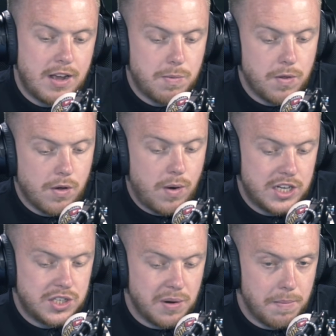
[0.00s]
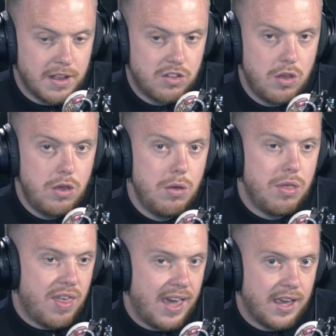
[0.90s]
know how to put the question, but do you
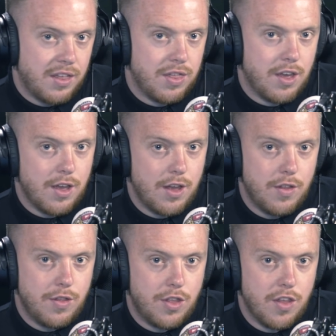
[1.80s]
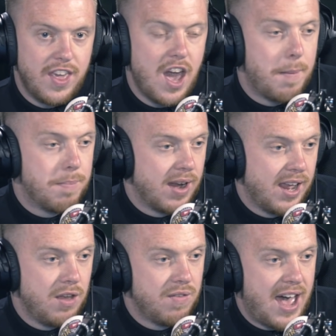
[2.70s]
think that the
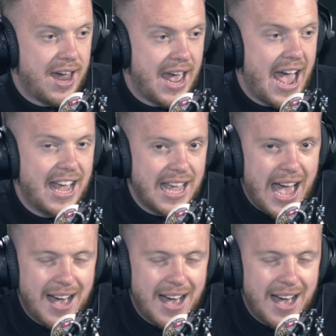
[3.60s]
upbringing you've had,